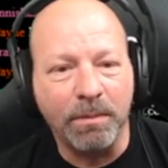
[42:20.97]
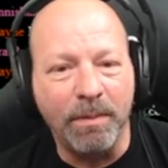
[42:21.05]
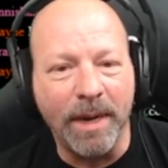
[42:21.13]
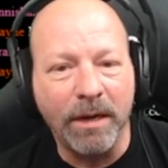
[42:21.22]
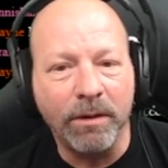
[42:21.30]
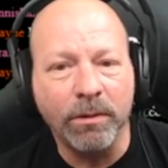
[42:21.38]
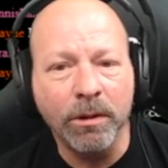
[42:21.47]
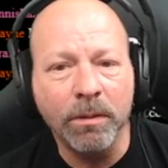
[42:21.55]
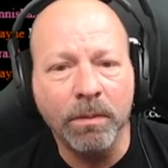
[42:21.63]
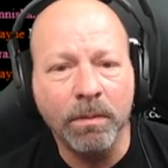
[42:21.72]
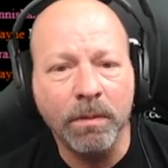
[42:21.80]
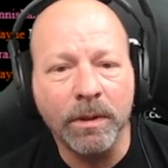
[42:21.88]

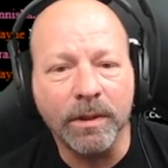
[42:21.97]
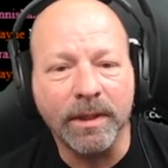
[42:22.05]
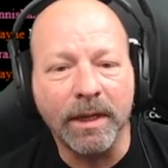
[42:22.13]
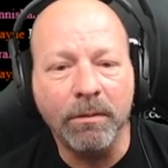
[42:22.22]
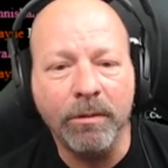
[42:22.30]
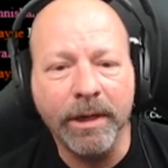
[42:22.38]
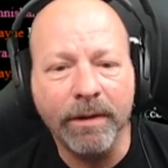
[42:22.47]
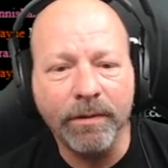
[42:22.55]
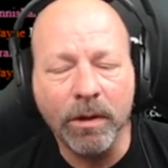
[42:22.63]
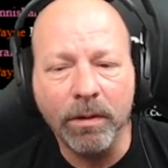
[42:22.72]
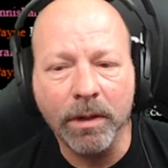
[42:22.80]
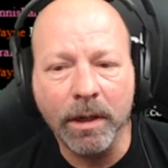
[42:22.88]
bedroom. Is that what we have
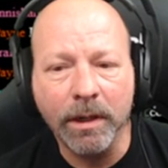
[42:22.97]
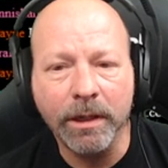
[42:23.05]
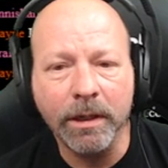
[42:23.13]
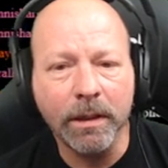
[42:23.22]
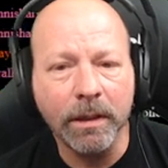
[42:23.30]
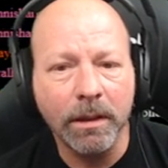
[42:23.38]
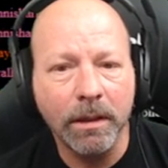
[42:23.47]
going on here?